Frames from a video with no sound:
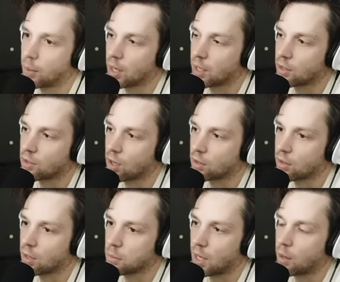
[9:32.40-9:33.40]
not going to talk to
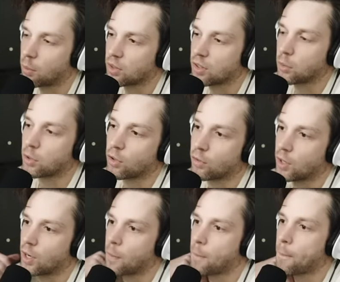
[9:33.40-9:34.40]
them yet. I want to see what's over
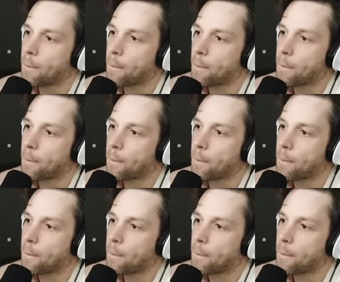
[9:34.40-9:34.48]
here.